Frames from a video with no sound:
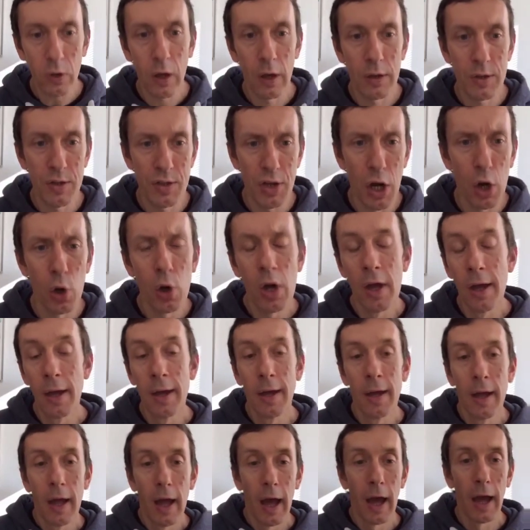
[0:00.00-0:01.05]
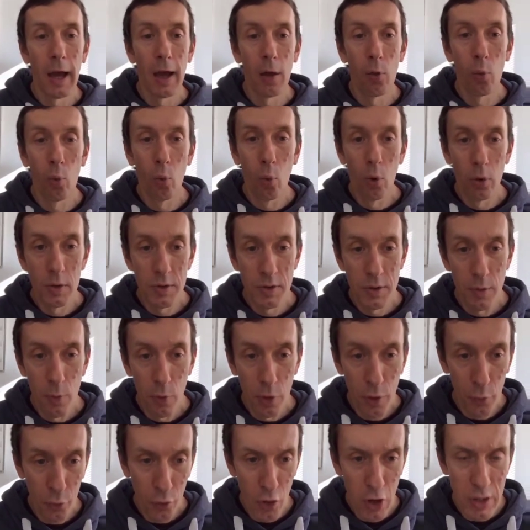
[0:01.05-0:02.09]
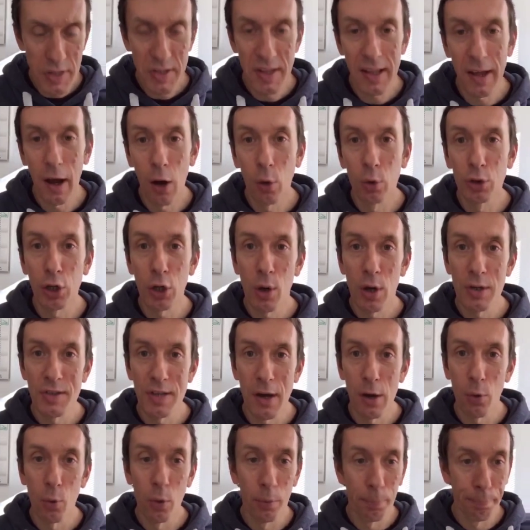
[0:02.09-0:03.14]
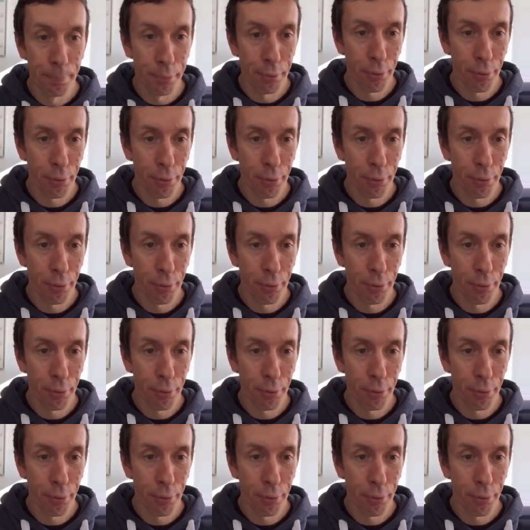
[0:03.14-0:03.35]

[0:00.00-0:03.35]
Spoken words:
So... the first thing I'll do is I will